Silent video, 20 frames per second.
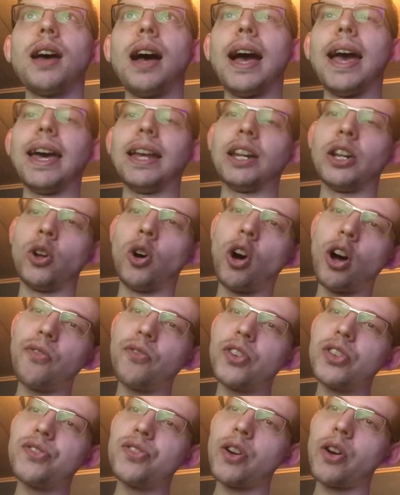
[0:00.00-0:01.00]
I had an
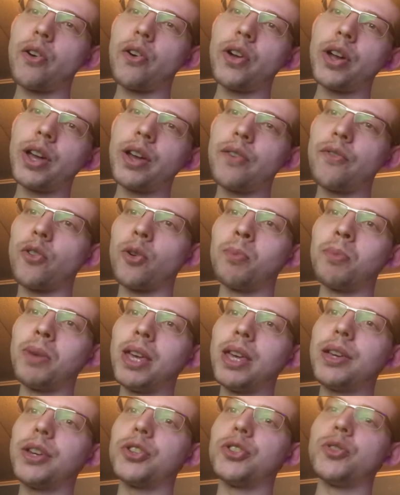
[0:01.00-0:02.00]
office area for
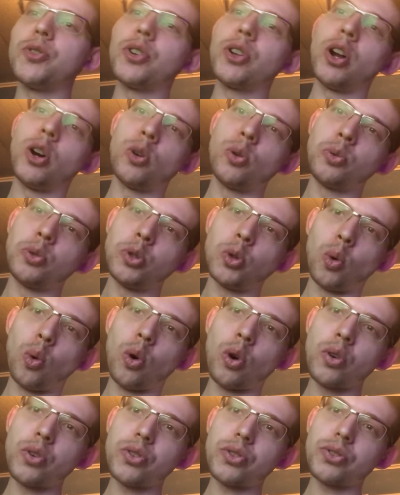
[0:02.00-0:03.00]
me because you could own
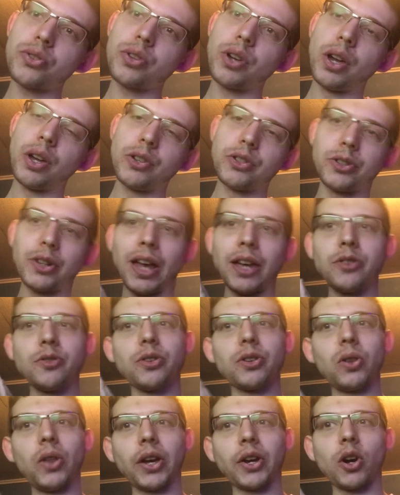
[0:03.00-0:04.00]
doors, so that you
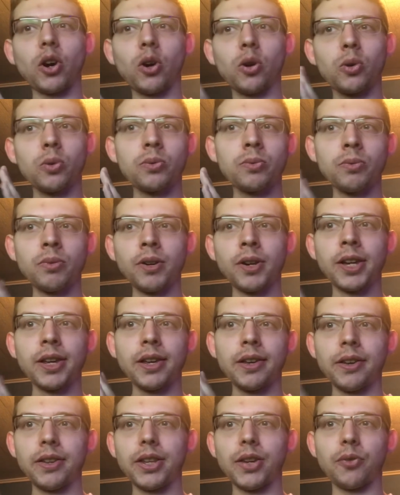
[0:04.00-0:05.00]
could like own
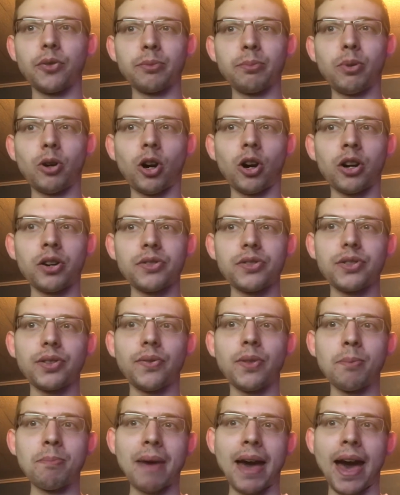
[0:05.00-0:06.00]
different parts of
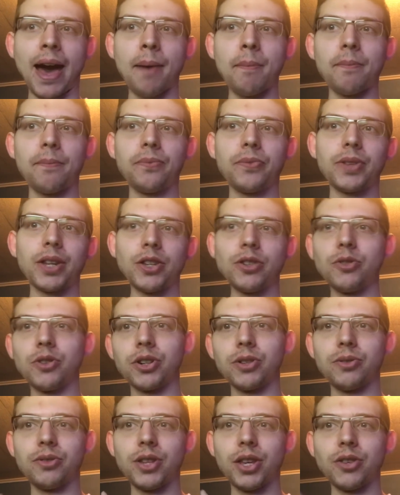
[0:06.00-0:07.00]
the map that you
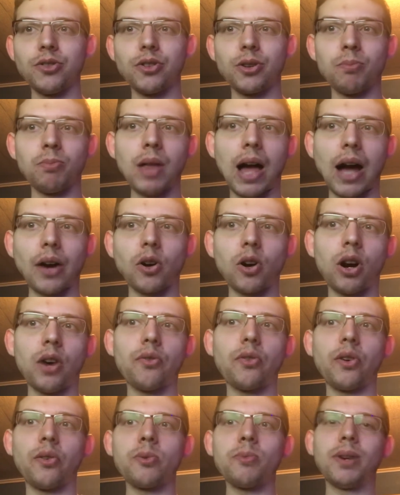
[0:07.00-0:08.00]
could block off
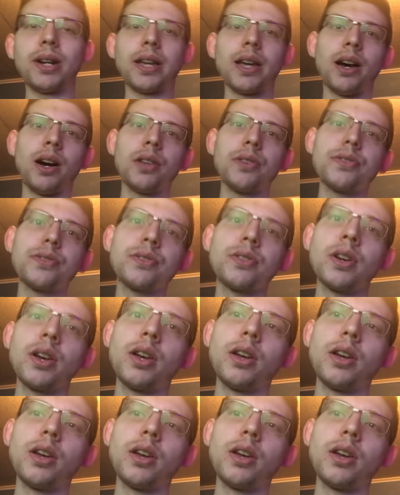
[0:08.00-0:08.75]
for everybody else